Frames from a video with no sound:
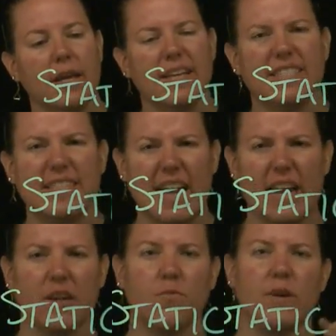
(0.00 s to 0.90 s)
And
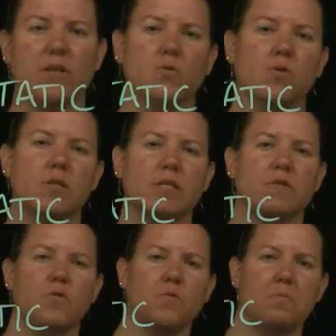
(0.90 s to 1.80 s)
static resources
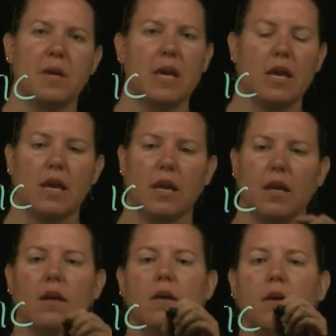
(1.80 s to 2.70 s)
for
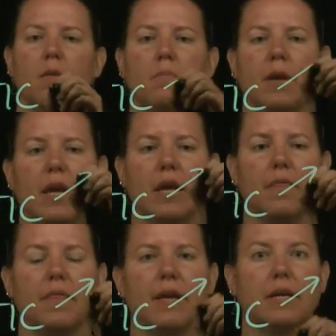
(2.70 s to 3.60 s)
me
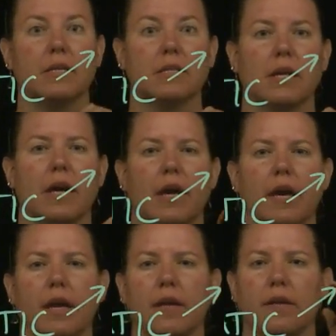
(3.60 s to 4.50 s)
mean things
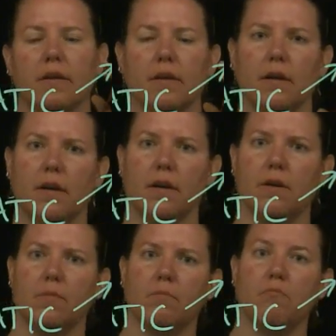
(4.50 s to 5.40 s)
like
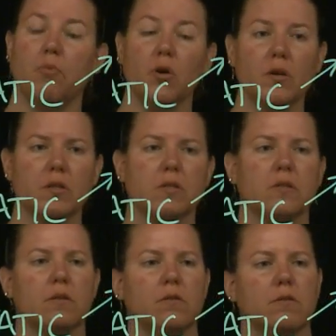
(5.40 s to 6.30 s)

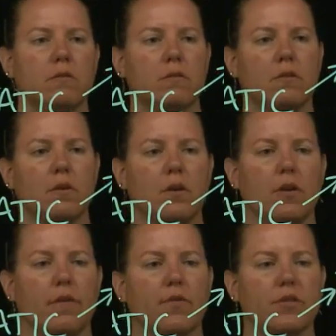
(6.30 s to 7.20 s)
books.
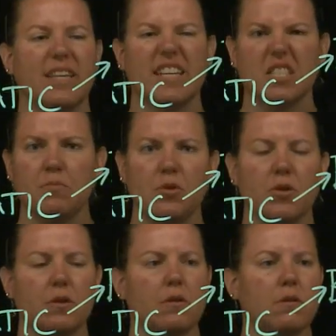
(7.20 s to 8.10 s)
You have your
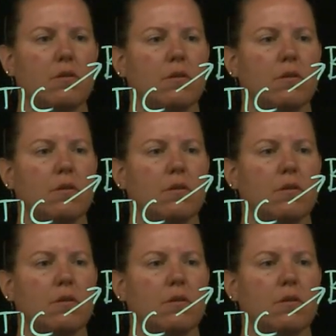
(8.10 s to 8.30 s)
textbook